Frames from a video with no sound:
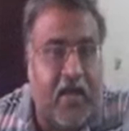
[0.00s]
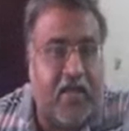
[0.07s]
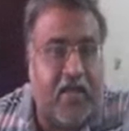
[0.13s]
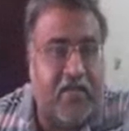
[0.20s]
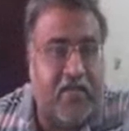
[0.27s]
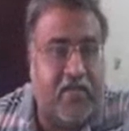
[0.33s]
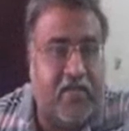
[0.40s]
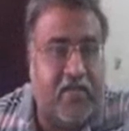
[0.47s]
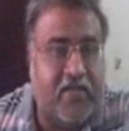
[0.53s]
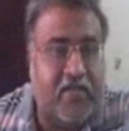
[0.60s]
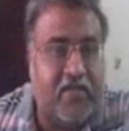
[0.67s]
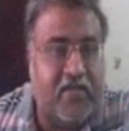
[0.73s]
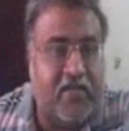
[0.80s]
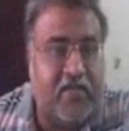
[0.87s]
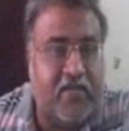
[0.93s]
and
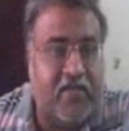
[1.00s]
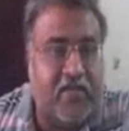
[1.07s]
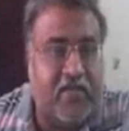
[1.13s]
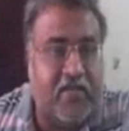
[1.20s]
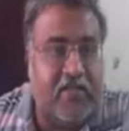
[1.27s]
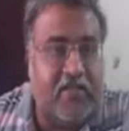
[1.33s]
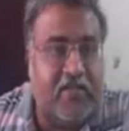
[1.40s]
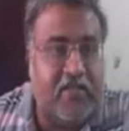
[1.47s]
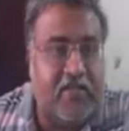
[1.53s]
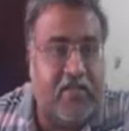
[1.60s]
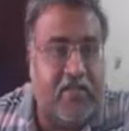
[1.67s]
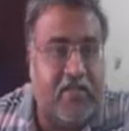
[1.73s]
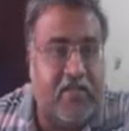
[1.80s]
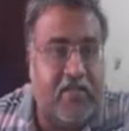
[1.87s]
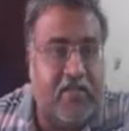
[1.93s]
therefore we
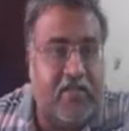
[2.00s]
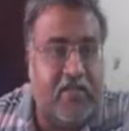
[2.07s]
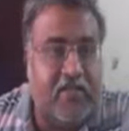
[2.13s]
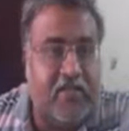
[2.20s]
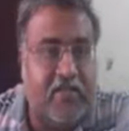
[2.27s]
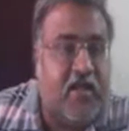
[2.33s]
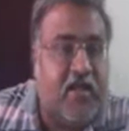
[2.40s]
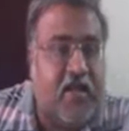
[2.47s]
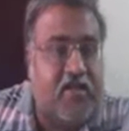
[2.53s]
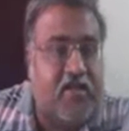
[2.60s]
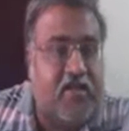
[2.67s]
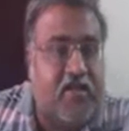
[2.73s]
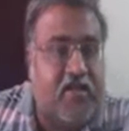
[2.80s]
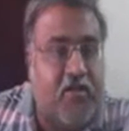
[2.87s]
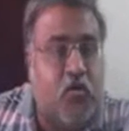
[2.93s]
uh, there are
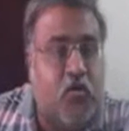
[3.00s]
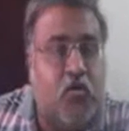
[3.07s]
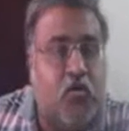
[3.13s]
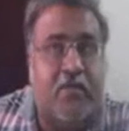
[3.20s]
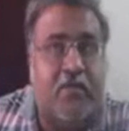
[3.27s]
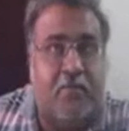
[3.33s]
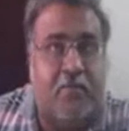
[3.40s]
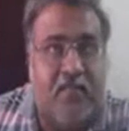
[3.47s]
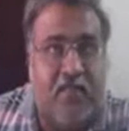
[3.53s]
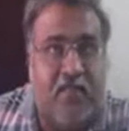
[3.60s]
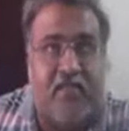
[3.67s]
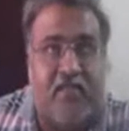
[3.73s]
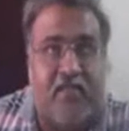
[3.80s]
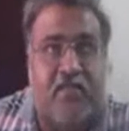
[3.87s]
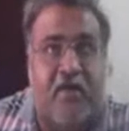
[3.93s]
actually two
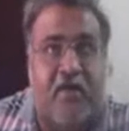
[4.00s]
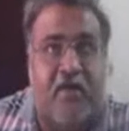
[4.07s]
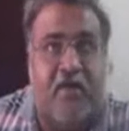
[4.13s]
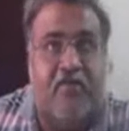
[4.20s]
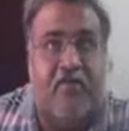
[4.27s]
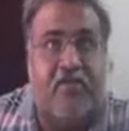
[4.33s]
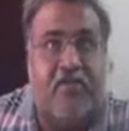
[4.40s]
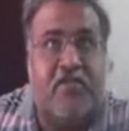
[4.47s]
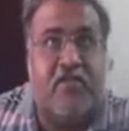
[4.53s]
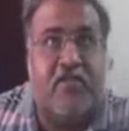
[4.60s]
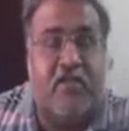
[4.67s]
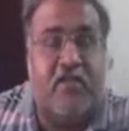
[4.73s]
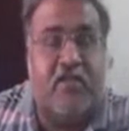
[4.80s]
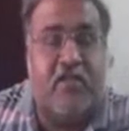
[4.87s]
methods by which